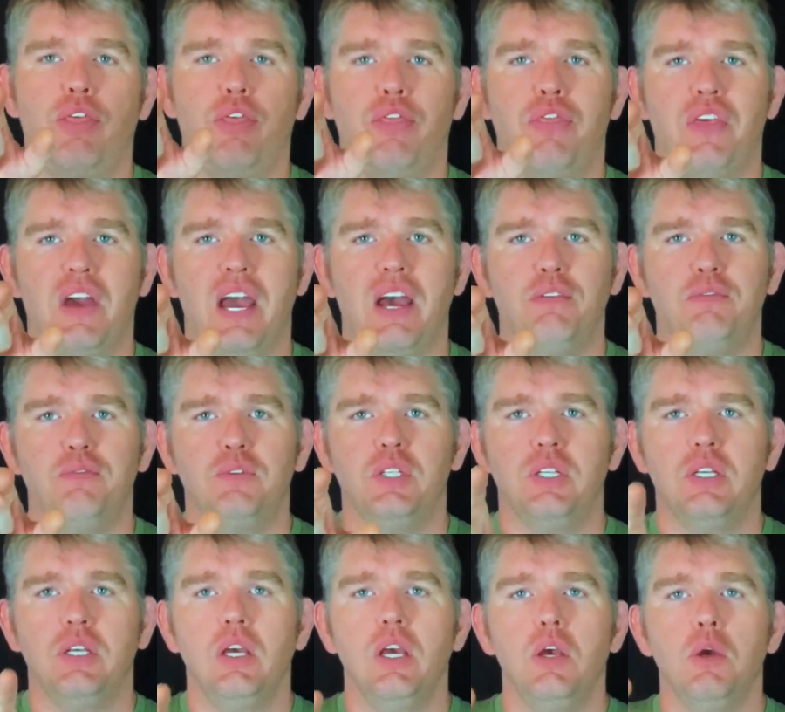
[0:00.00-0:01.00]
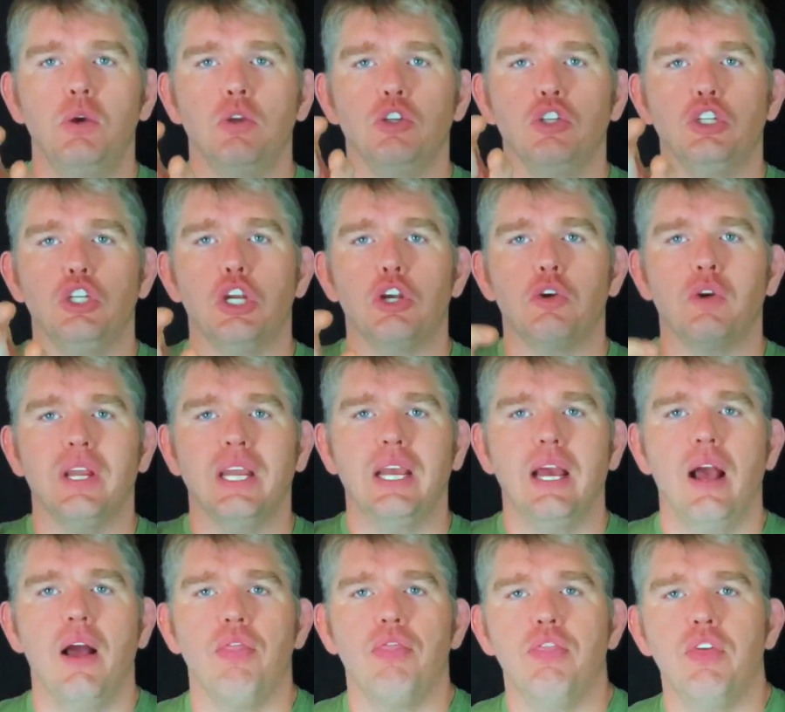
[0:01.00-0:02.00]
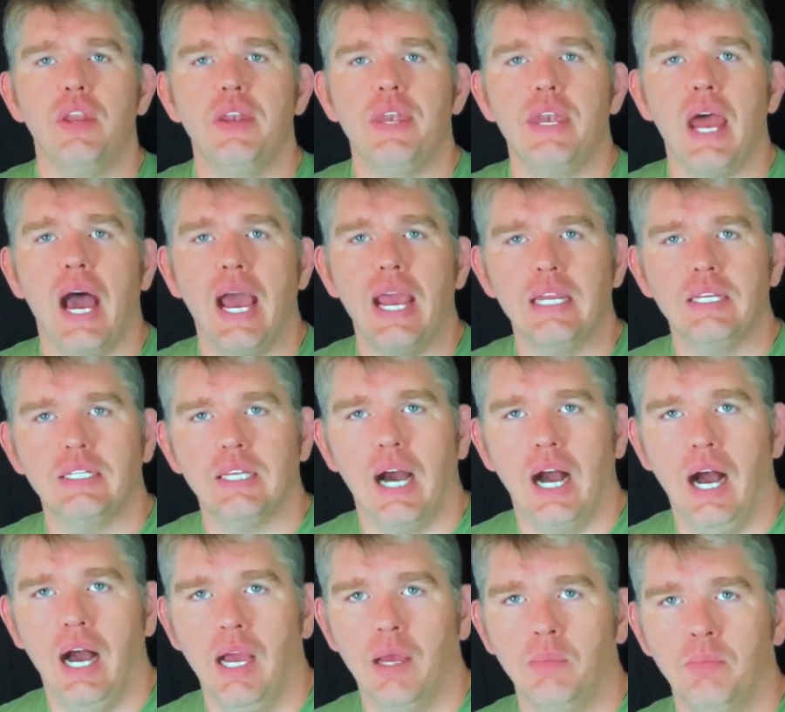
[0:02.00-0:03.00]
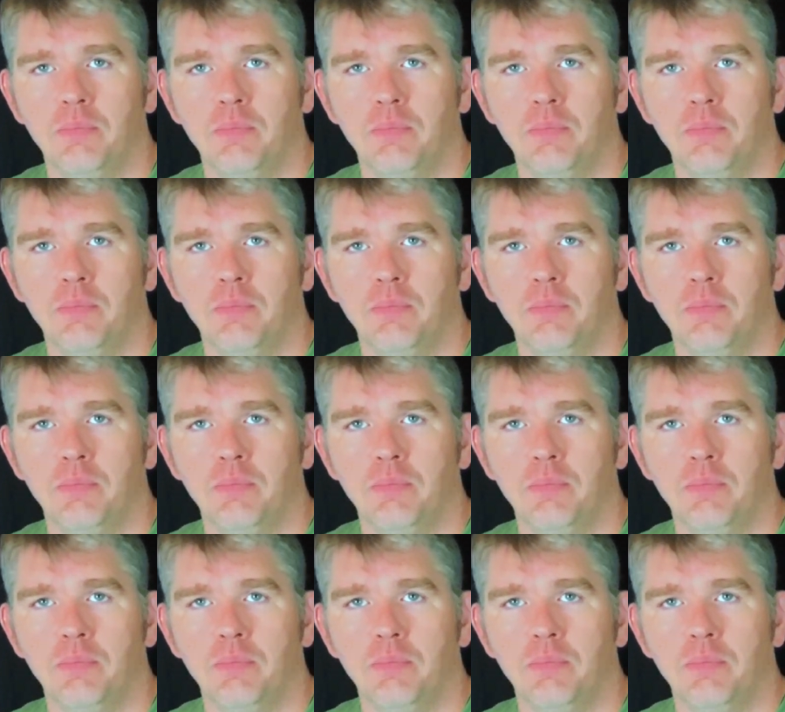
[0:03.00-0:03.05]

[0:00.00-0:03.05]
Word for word: theft during the nighttime.